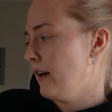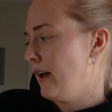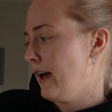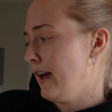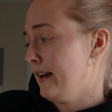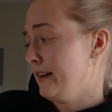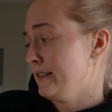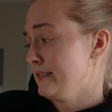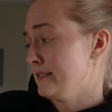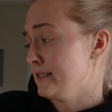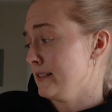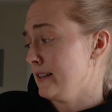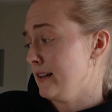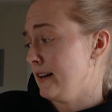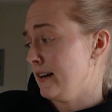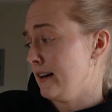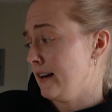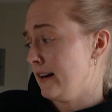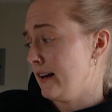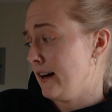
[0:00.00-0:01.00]
And
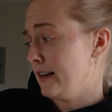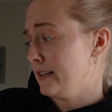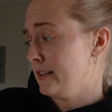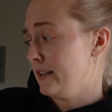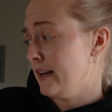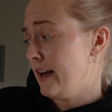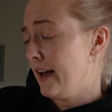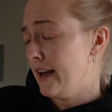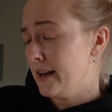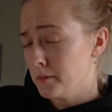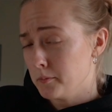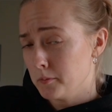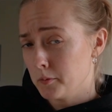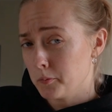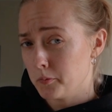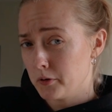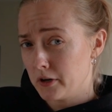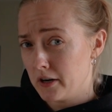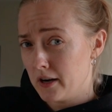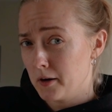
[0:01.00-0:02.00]
I
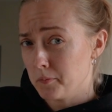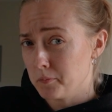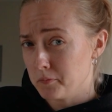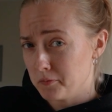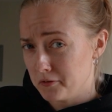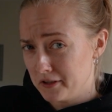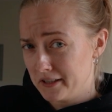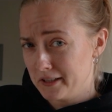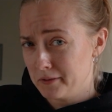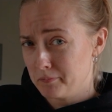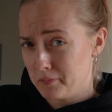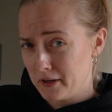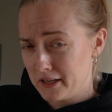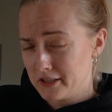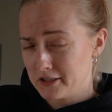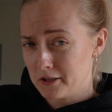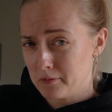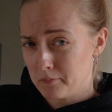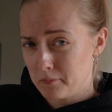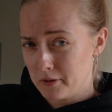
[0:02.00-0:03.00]
am a pretty
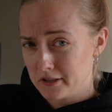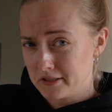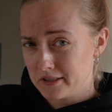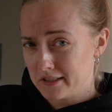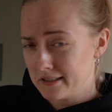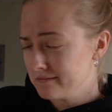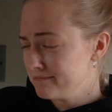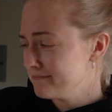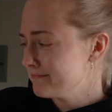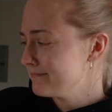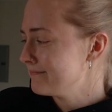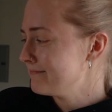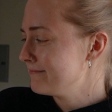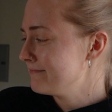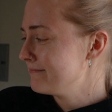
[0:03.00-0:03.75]
patient person,